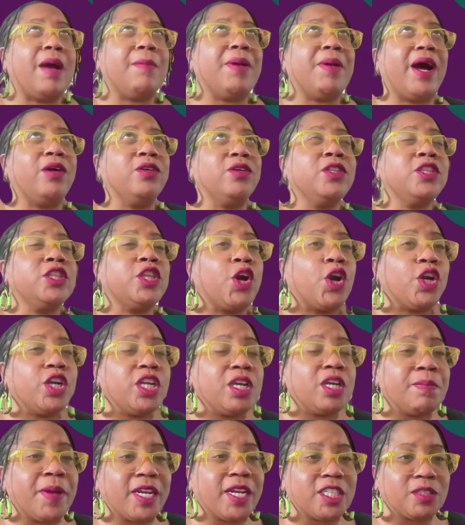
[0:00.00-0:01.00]
About
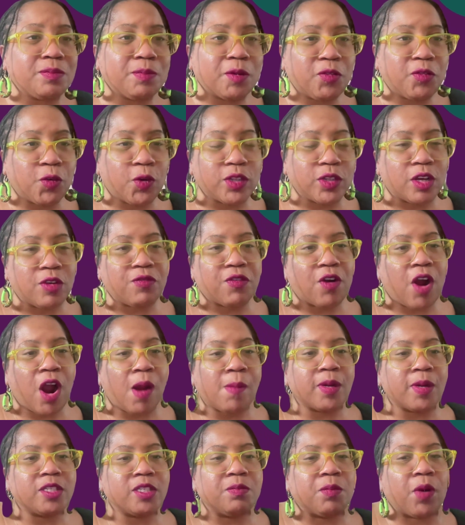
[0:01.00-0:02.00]
30 minutes before the
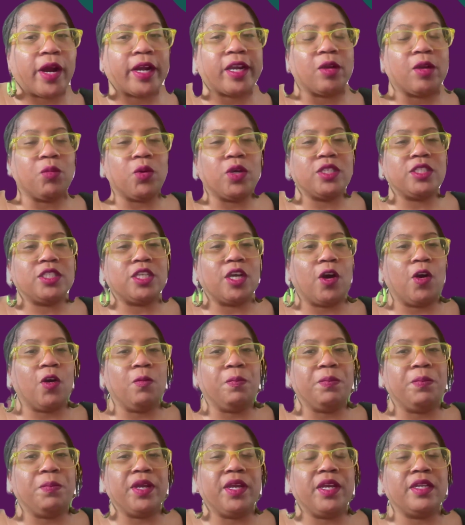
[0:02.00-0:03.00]
farmers market was to
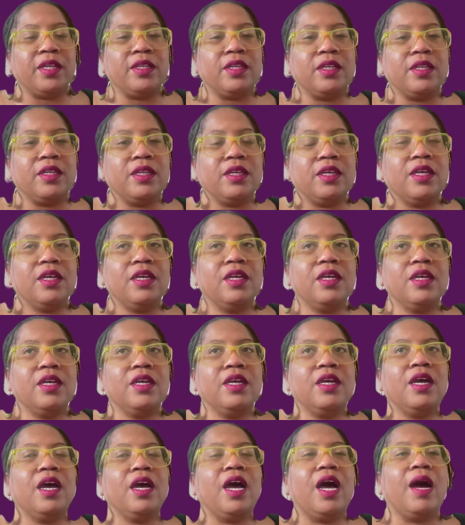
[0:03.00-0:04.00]
open,
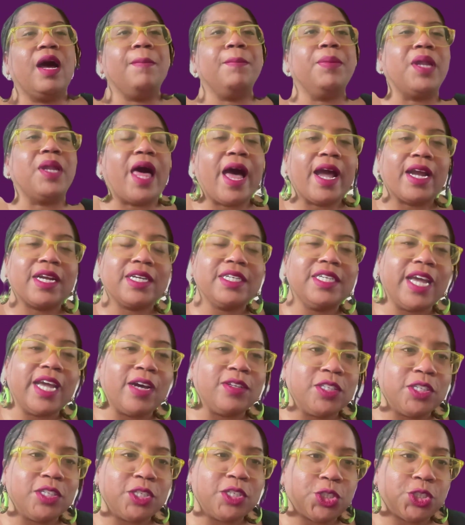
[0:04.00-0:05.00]
a block
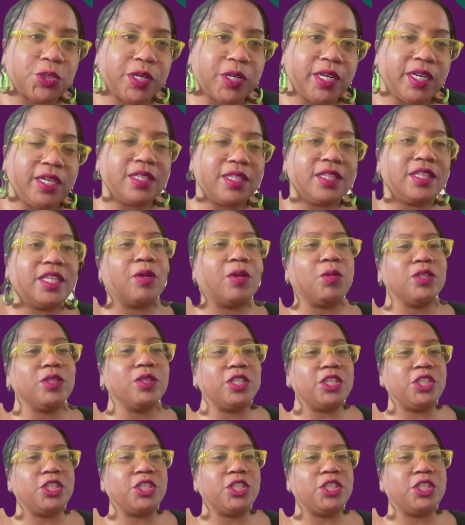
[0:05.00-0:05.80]
down the street, there